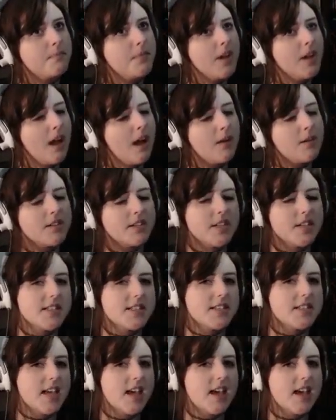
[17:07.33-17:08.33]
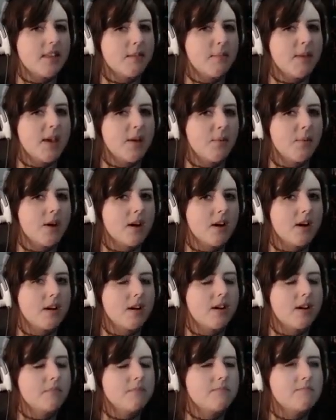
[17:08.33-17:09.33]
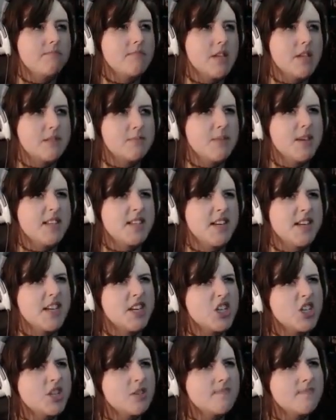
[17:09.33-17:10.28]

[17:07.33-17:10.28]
I was gonna say the B word. This business.